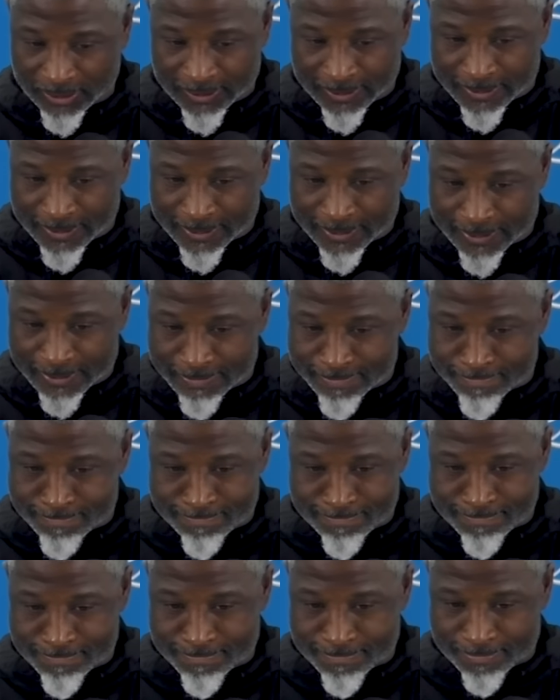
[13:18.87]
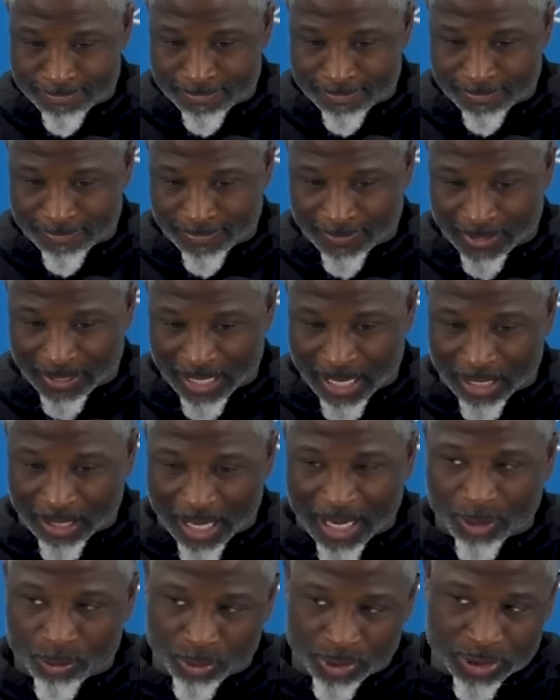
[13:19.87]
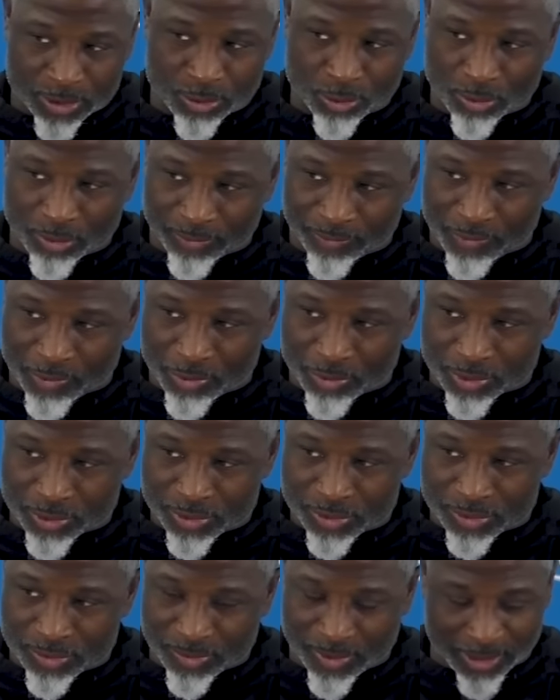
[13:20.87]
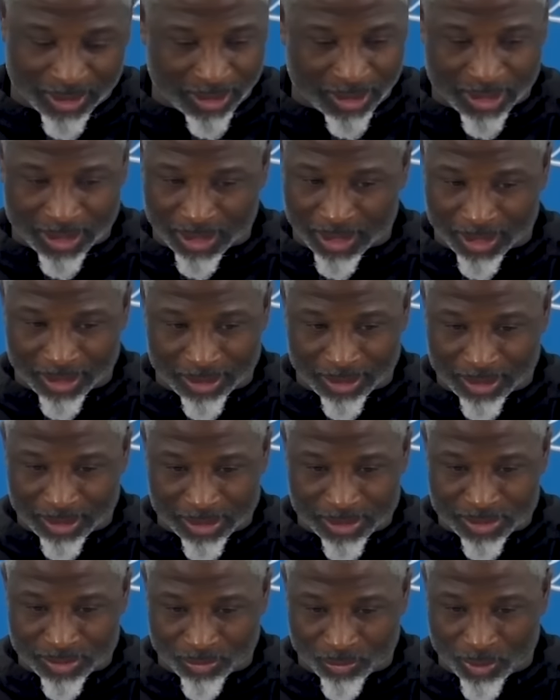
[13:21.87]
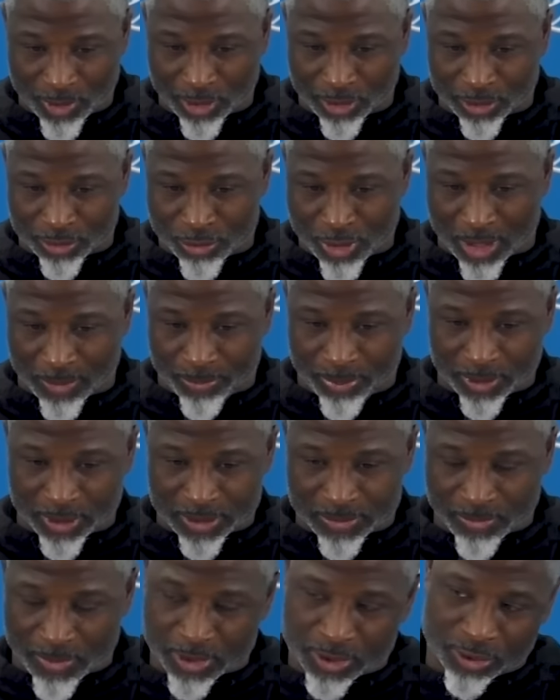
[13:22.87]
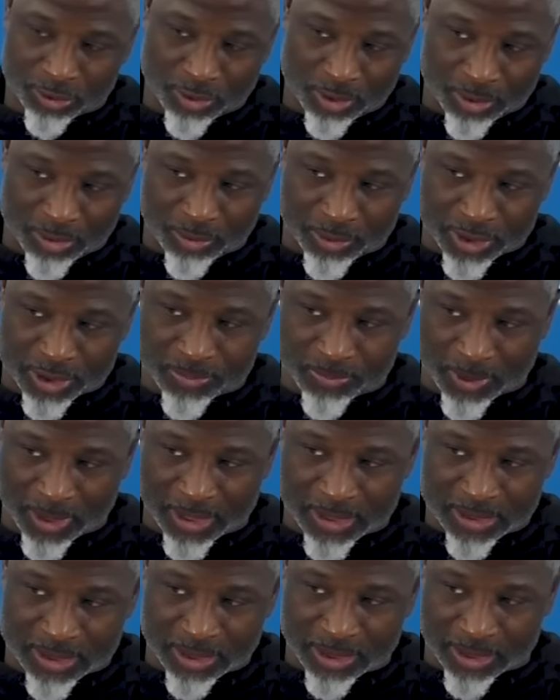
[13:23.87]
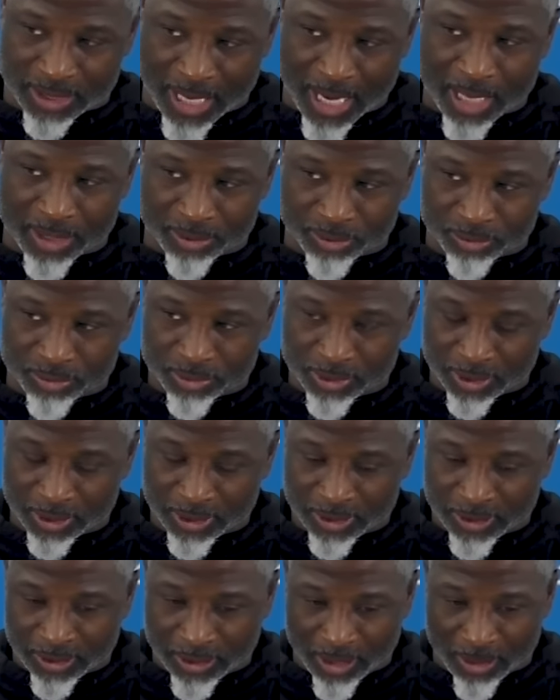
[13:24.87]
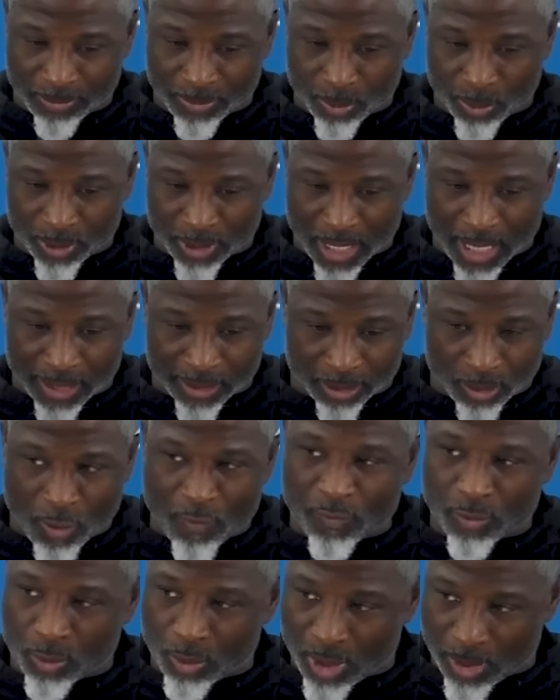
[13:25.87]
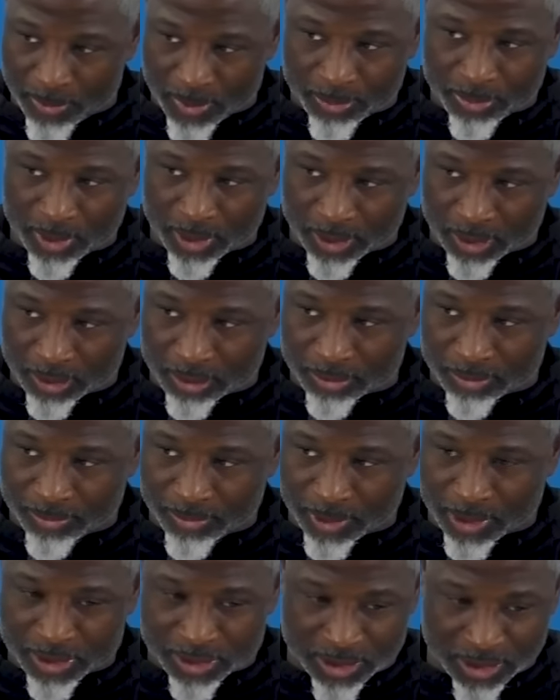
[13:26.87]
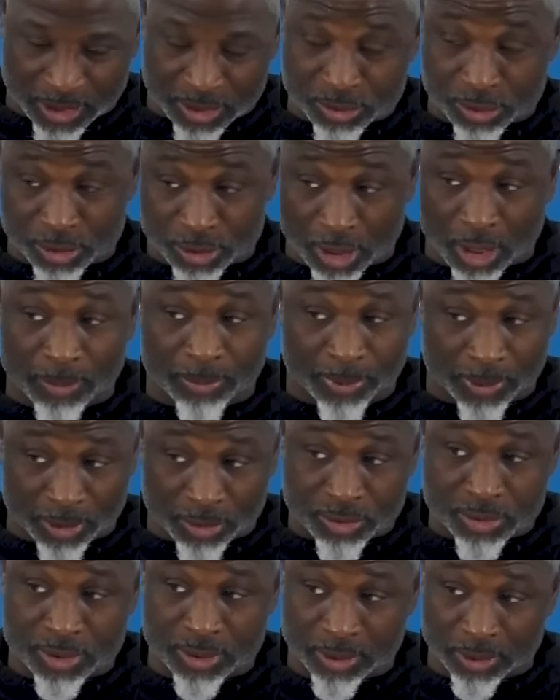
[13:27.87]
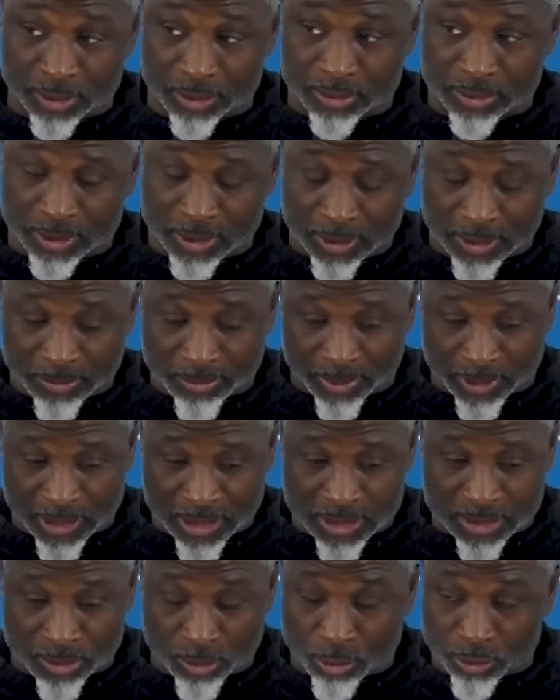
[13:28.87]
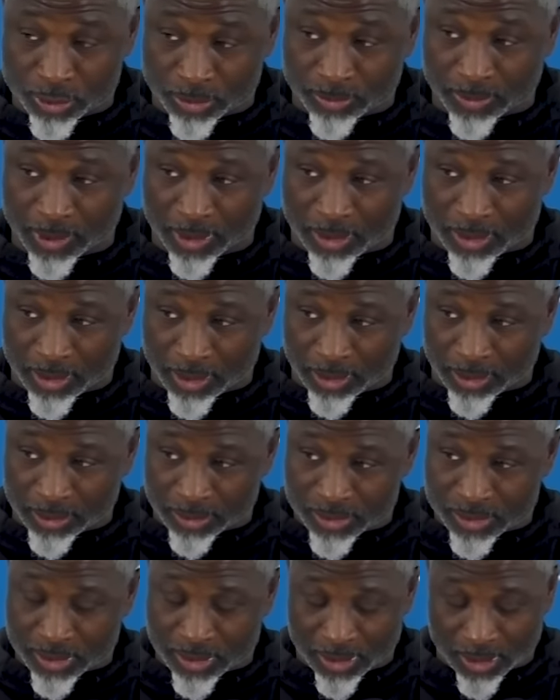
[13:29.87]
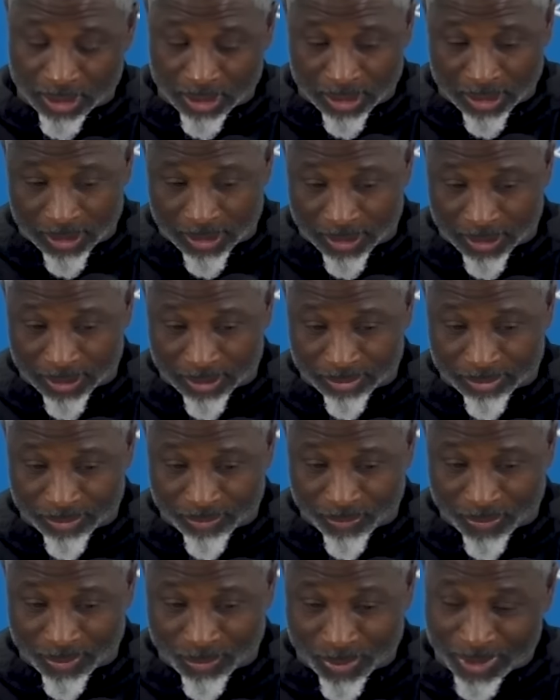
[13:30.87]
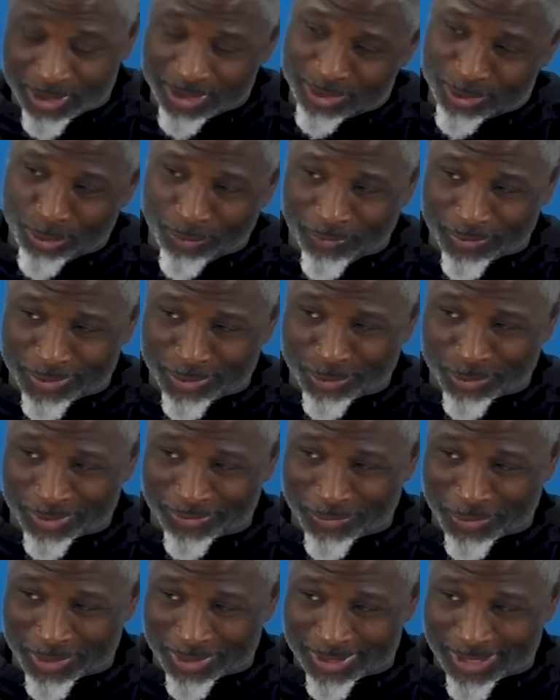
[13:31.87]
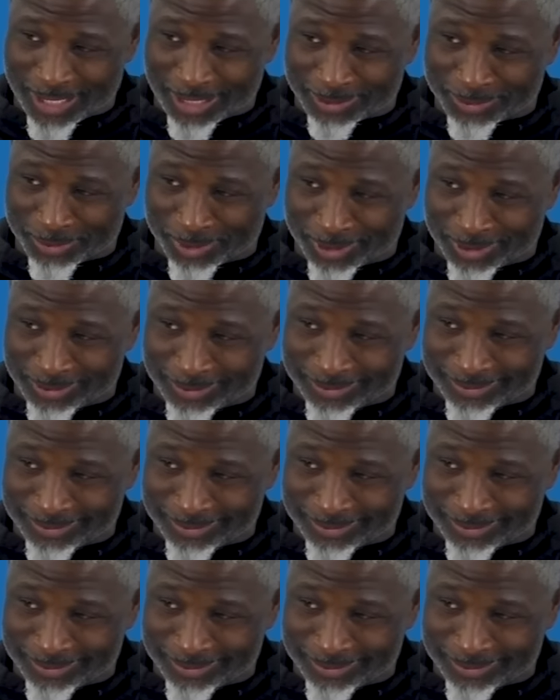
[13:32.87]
And I like what he's doing for us. And again, listen, we're going to try to put as much on his plate as he can handle, but we're not going to overwhelm the player, because he is a young player still. But he's doing some good things. What he's 2 for 2 is 4 sacks, right?